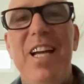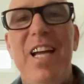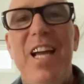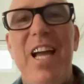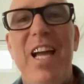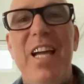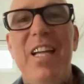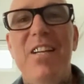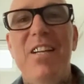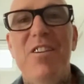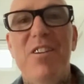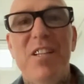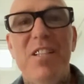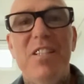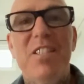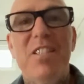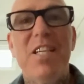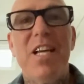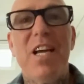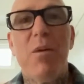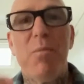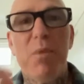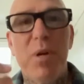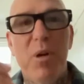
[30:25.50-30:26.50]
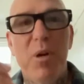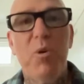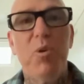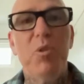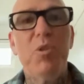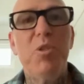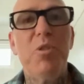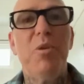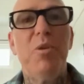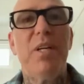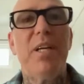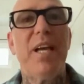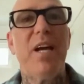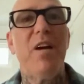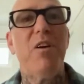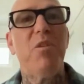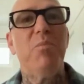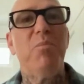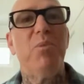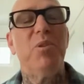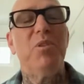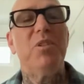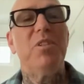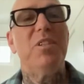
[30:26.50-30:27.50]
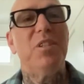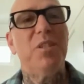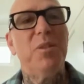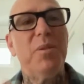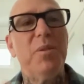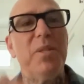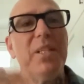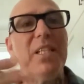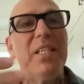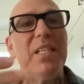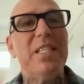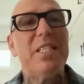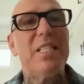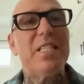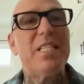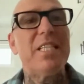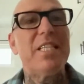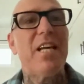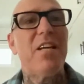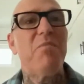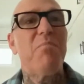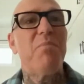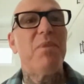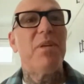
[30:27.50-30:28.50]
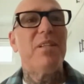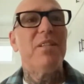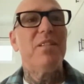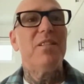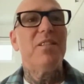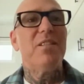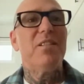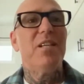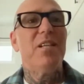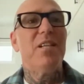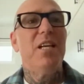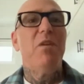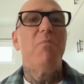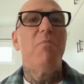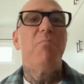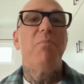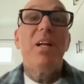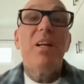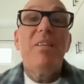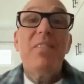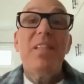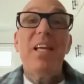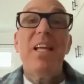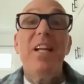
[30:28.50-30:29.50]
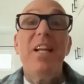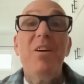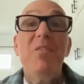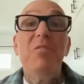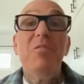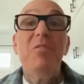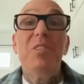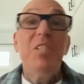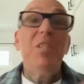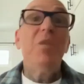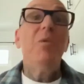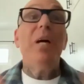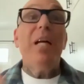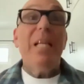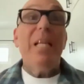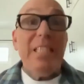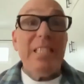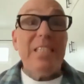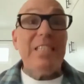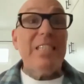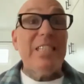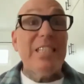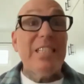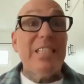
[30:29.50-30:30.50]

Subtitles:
And you can say, I'm going to hold you accountable to doing these assignments. But if they don't do it,